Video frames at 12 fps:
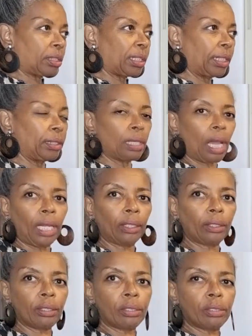
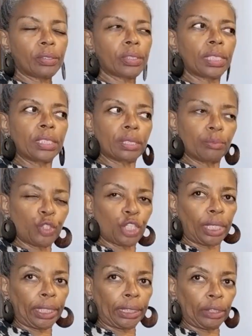$10 and some
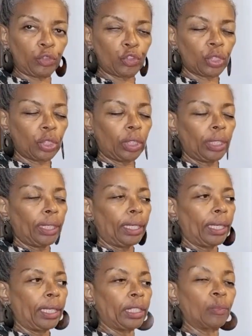change,
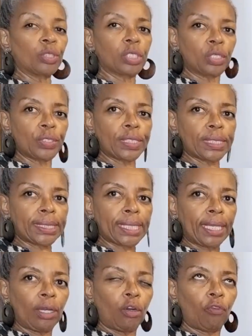and it was on
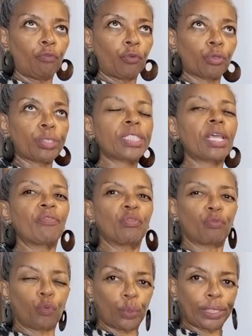sale for
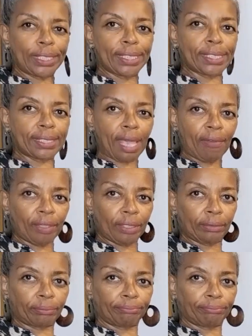$7.47.